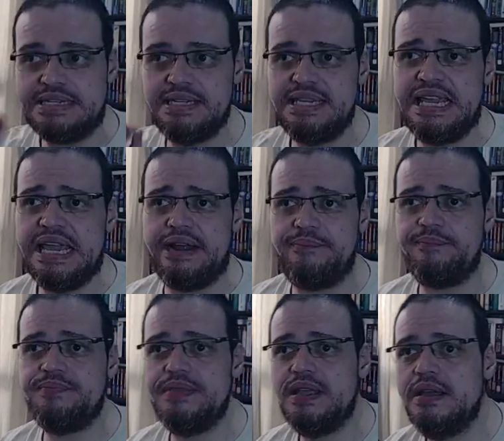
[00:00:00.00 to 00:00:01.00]
Yeah.
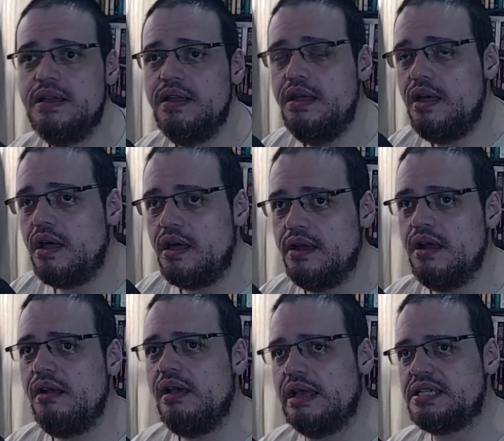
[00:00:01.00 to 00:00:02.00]
Here
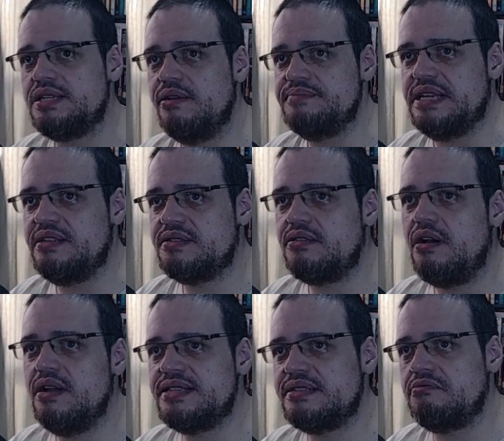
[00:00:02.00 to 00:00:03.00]
are some
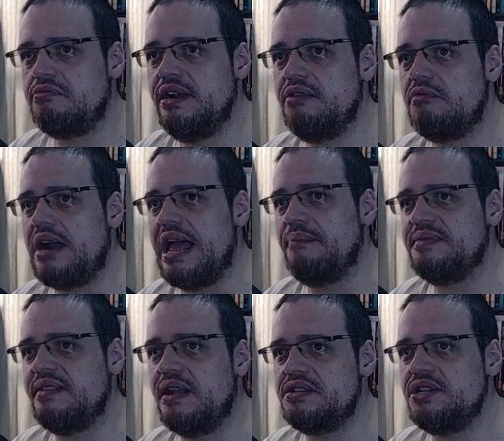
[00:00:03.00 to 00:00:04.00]
discard spring grabs
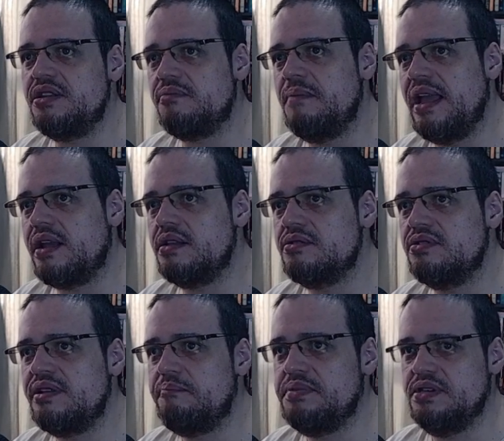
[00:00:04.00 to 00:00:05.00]
that don't make into
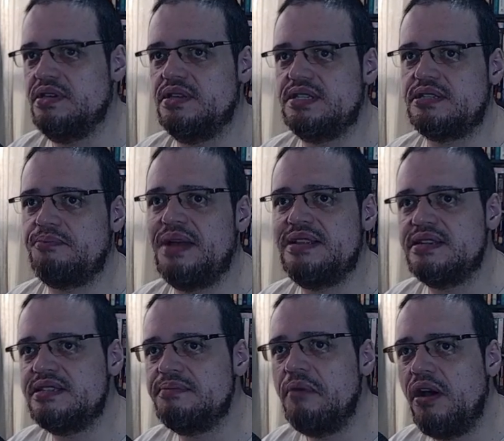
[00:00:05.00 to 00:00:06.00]
the piece, but
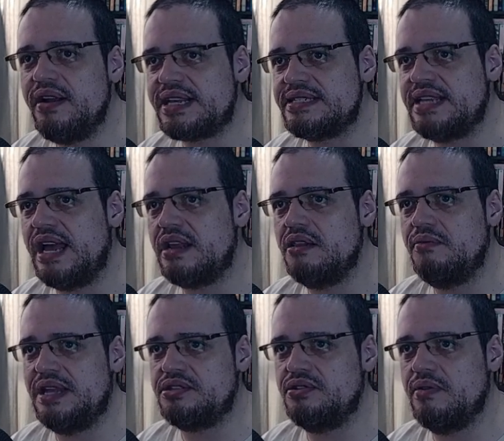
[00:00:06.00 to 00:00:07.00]
it's more exactly
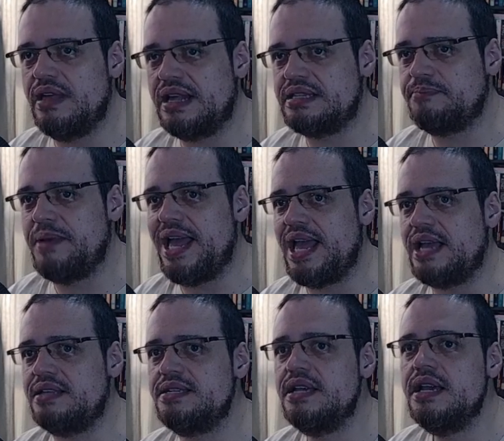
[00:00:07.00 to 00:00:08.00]
what you
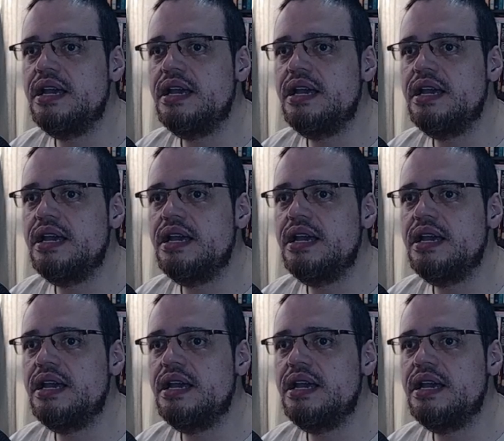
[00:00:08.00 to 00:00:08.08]
expect.